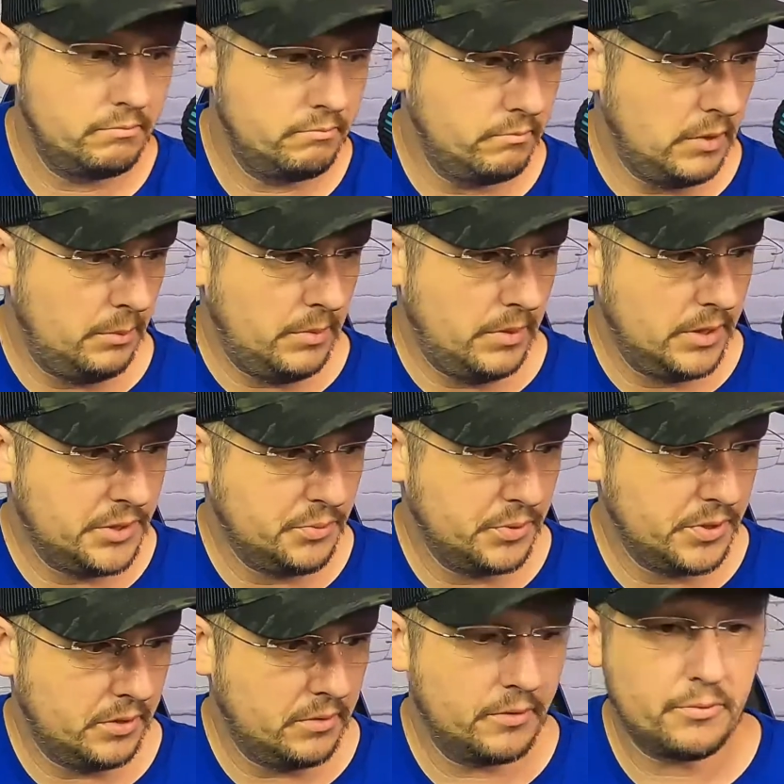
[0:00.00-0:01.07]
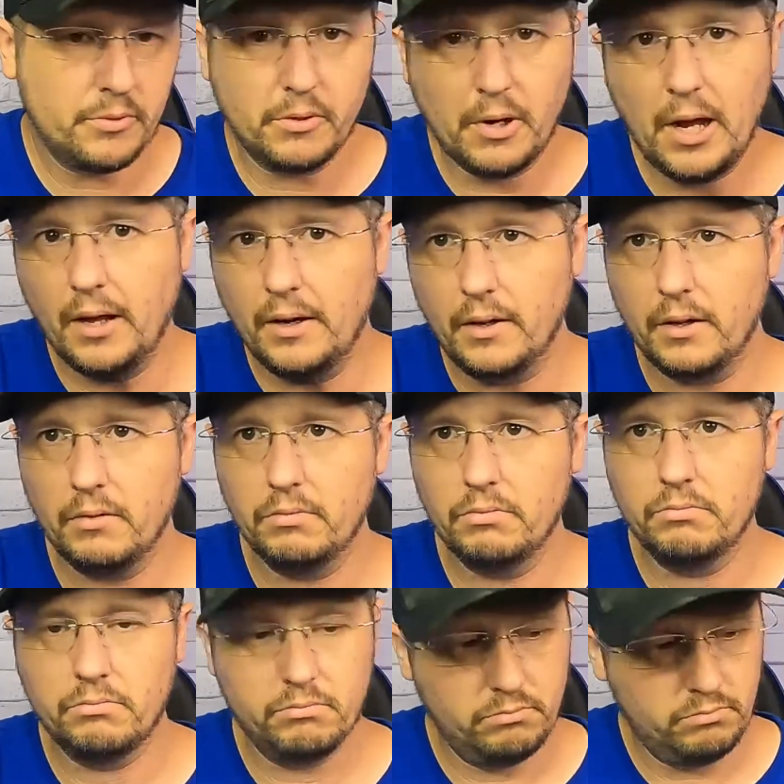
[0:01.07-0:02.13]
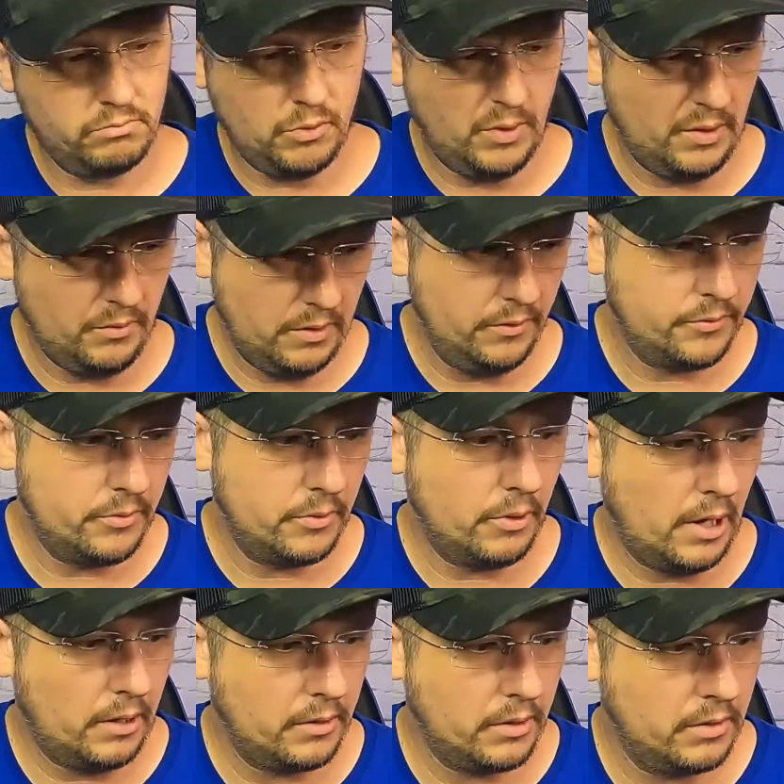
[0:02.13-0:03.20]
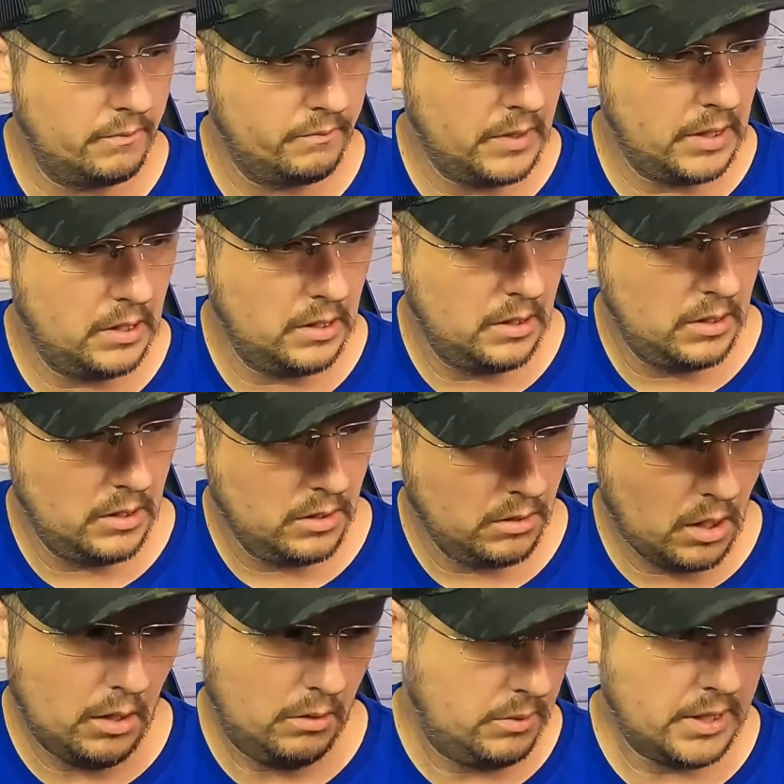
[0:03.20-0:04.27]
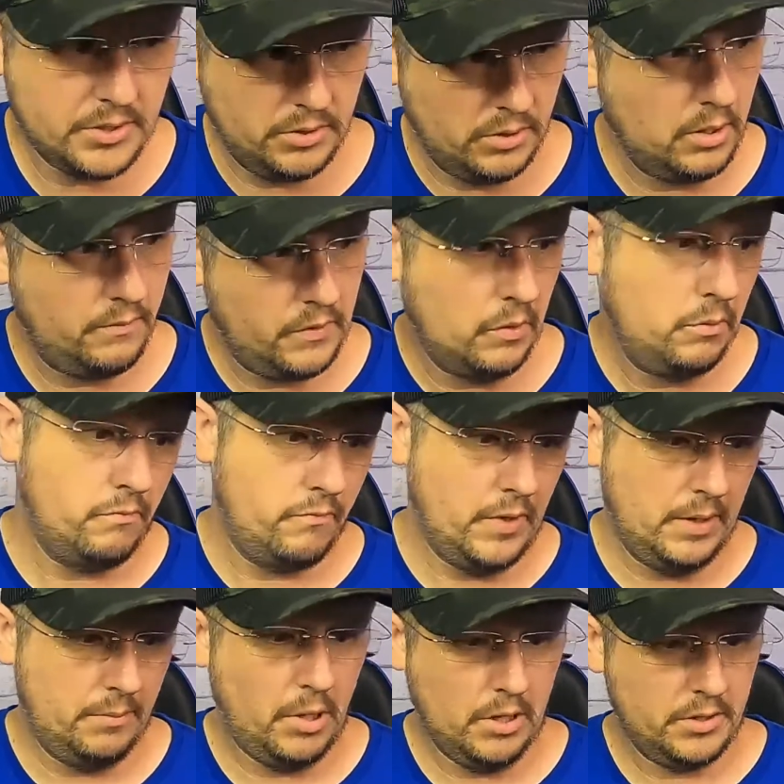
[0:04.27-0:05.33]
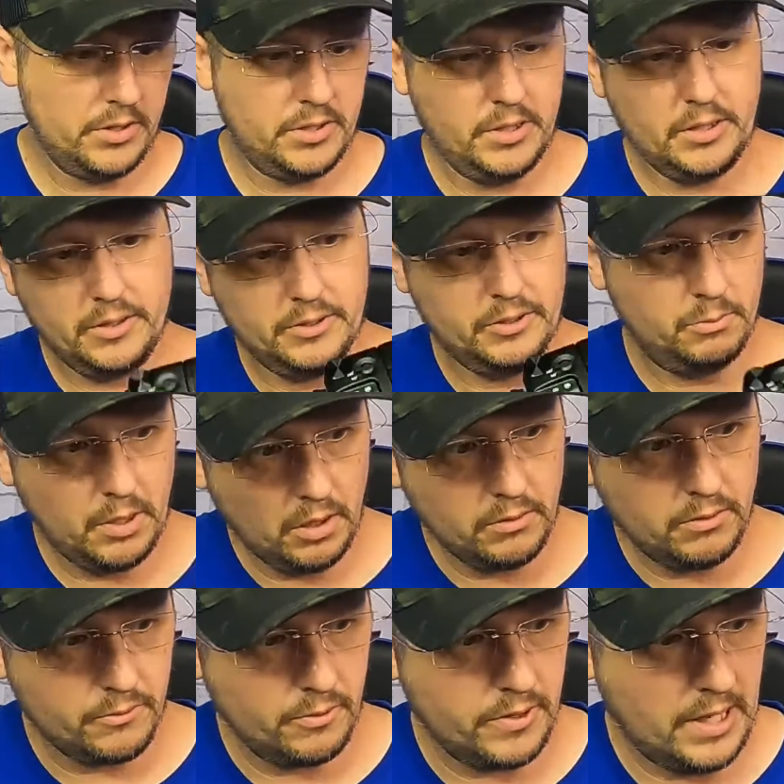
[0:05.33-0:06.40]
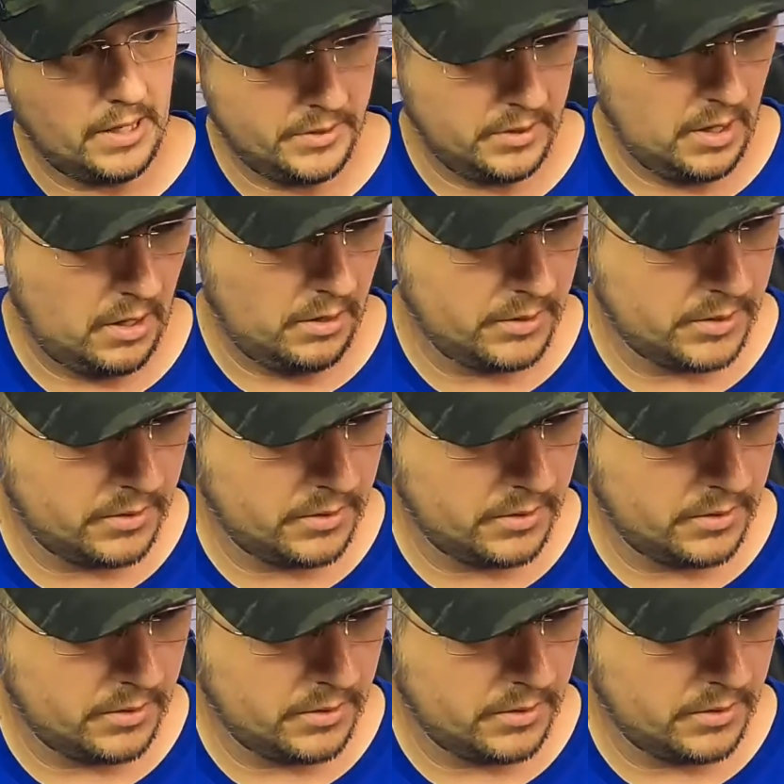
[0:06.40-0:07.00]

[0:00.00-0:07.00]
mean, this was under $3,000, or right around $3,000. Oh, actually, if I bought it just like this, it'd be under $3,000.